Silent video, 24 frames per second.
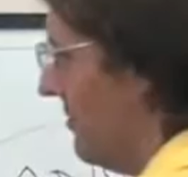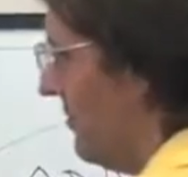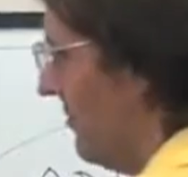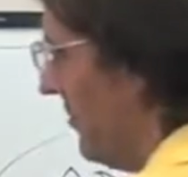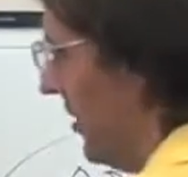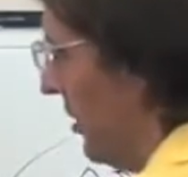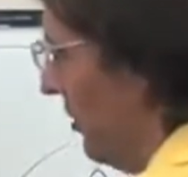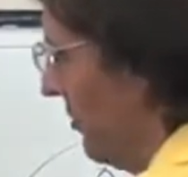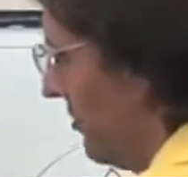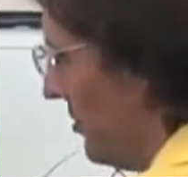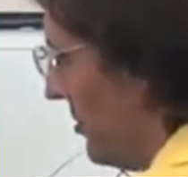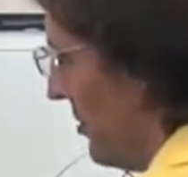
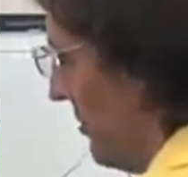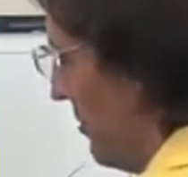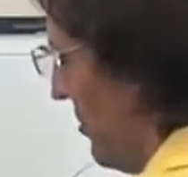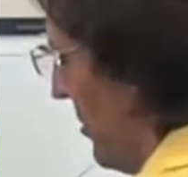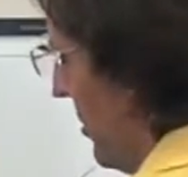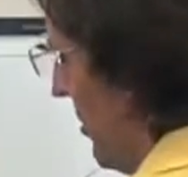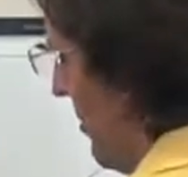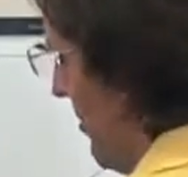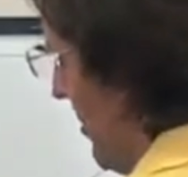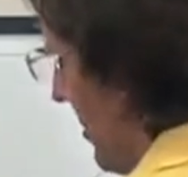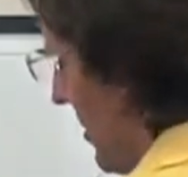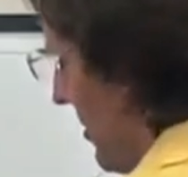felt
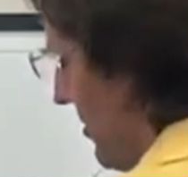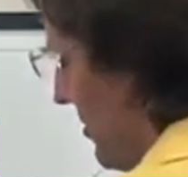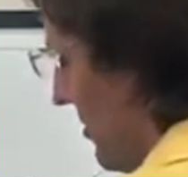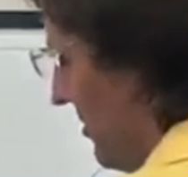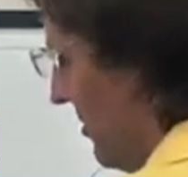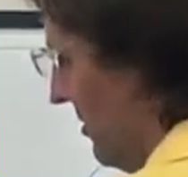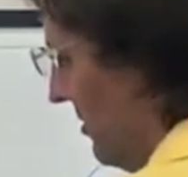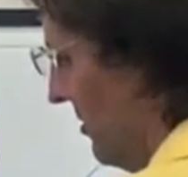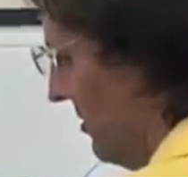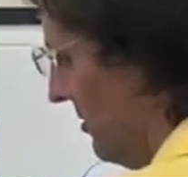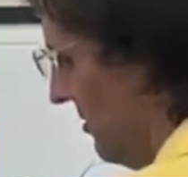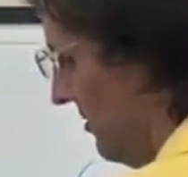superior to
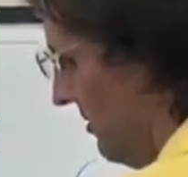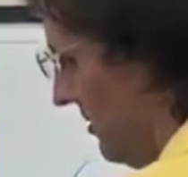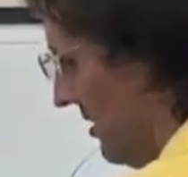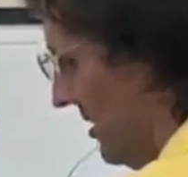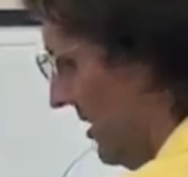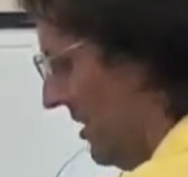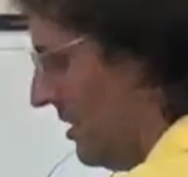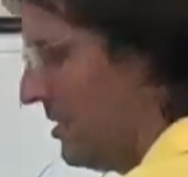you.